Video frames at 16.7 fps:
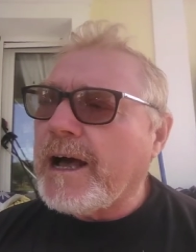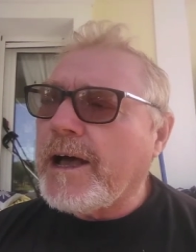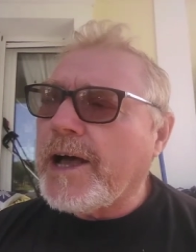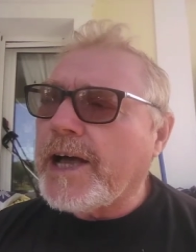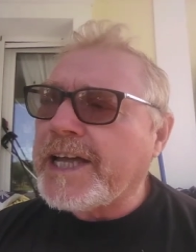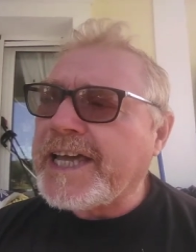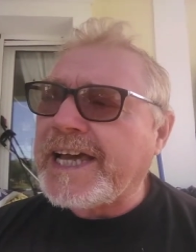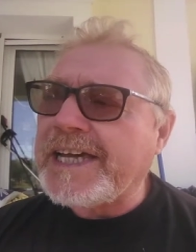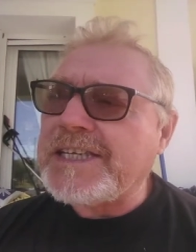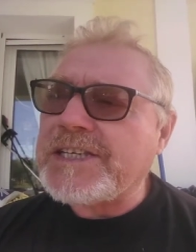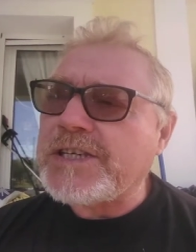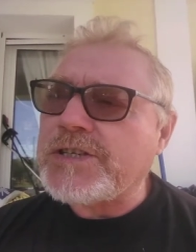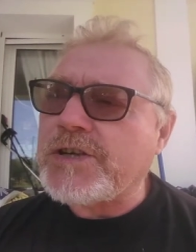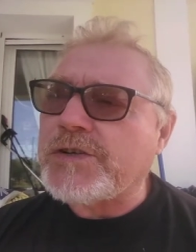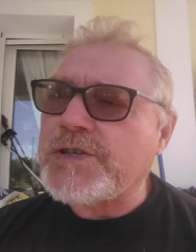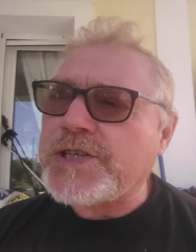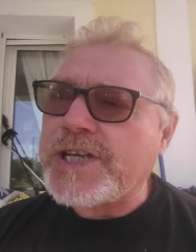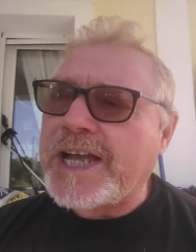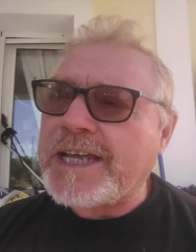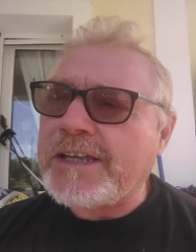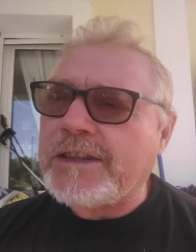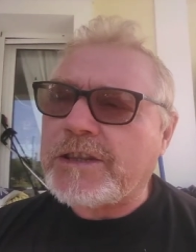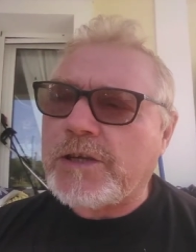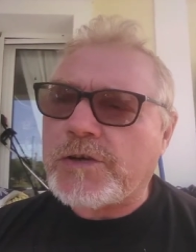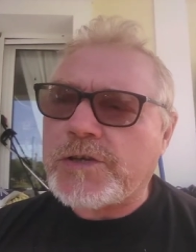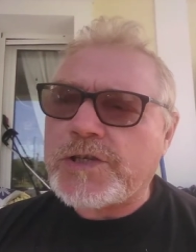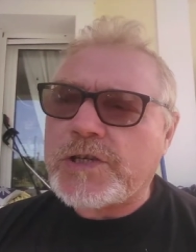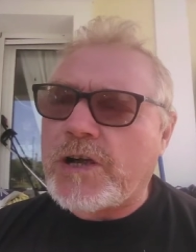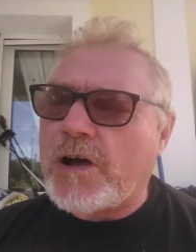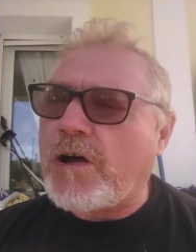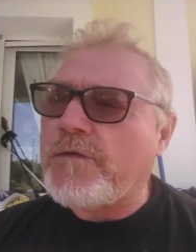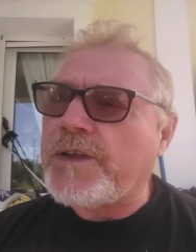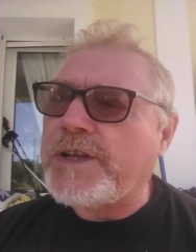Cases on Zakynthos
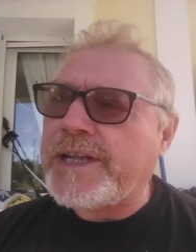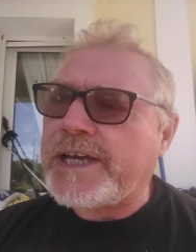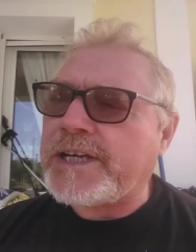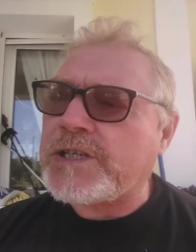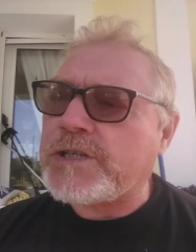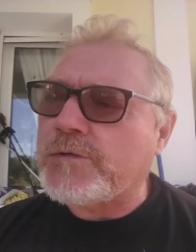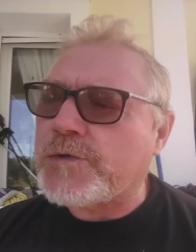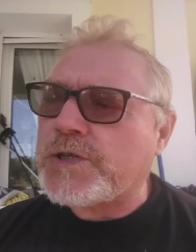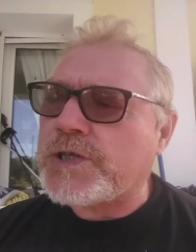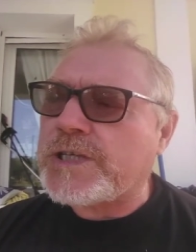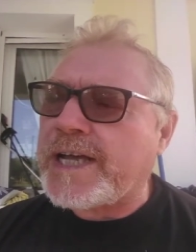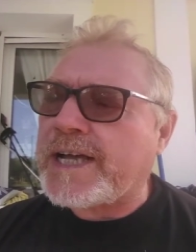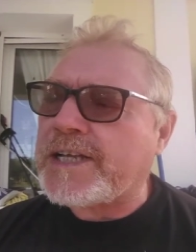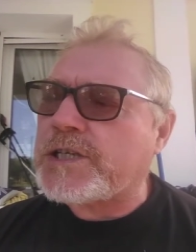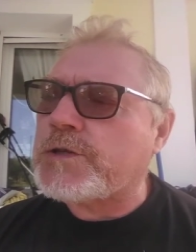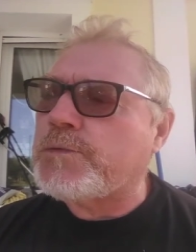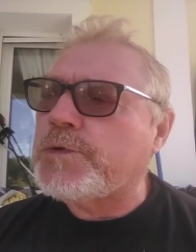on the national stats was